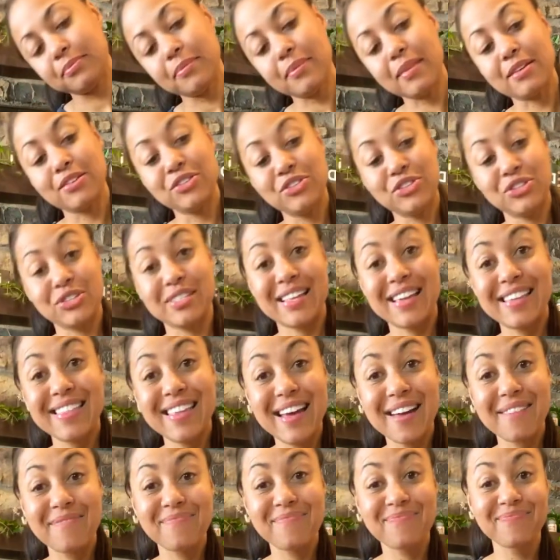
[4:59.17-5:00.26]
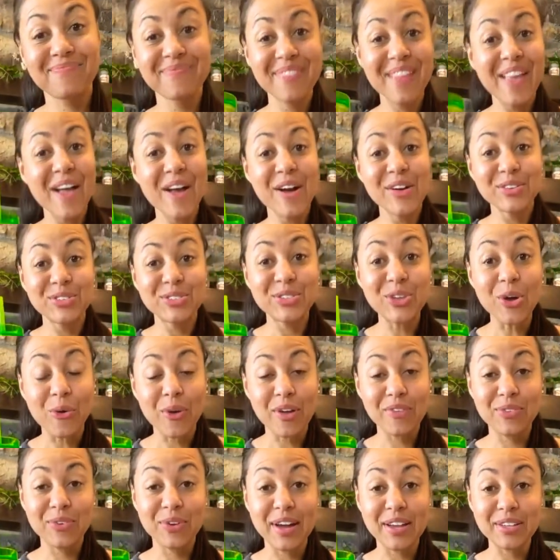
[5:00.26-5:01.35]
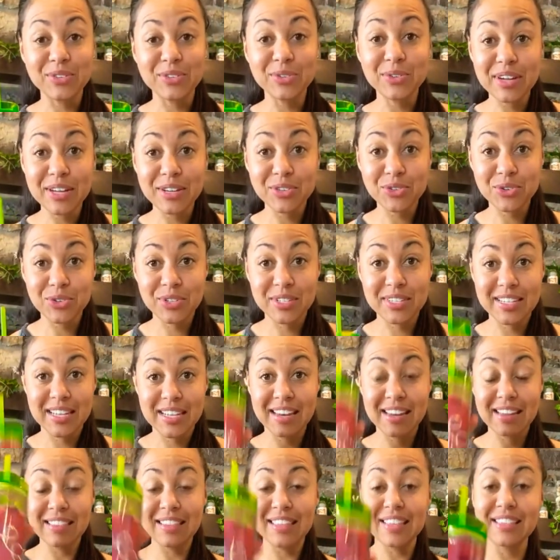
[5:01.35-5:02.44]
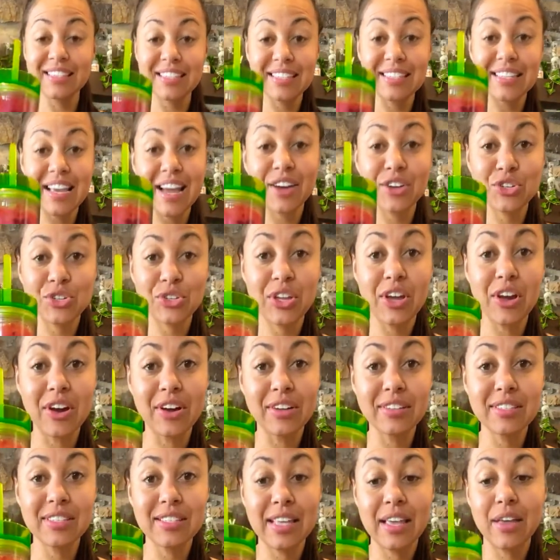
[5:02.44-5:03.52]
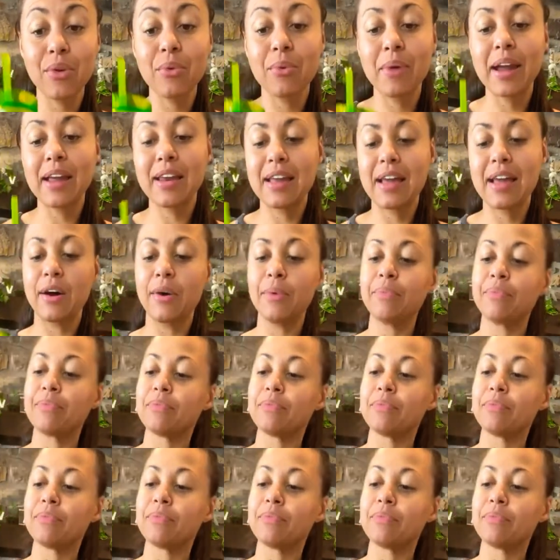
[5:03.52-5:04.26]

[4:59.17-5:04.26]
Just like that. So if you guys are interested, this is actually on sale right now.